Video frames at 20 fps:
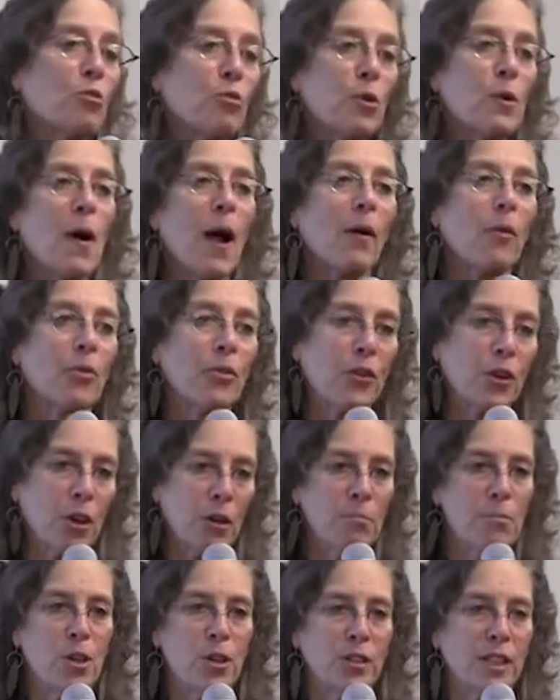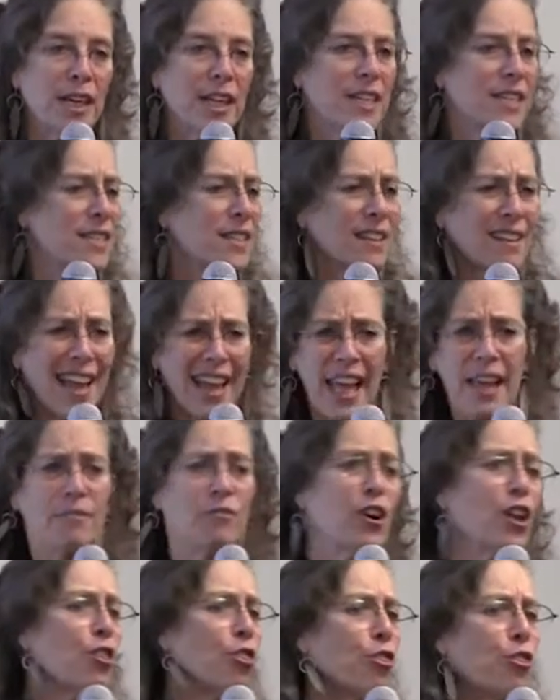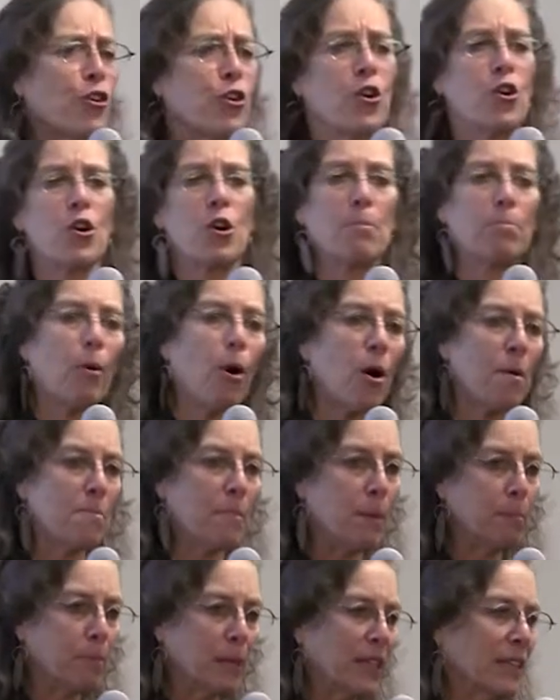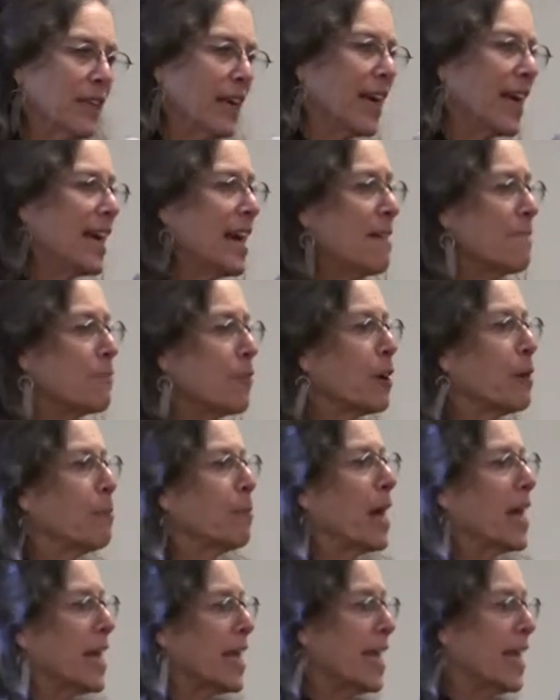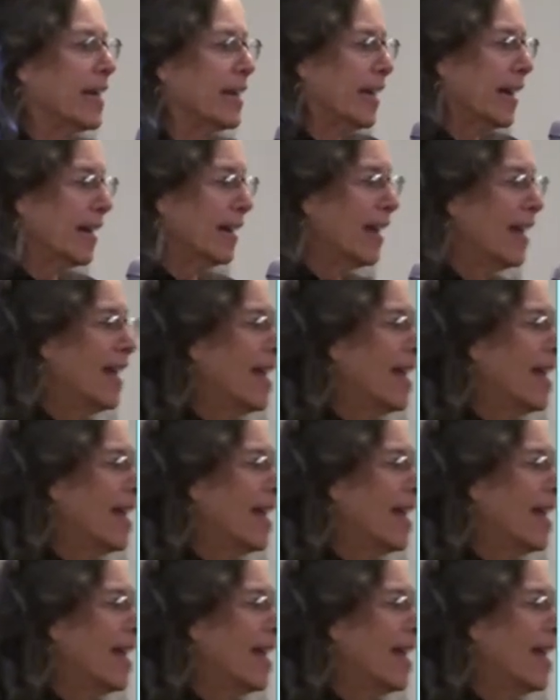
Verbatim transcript: throughout the community to like every third apartment building and everybody in it.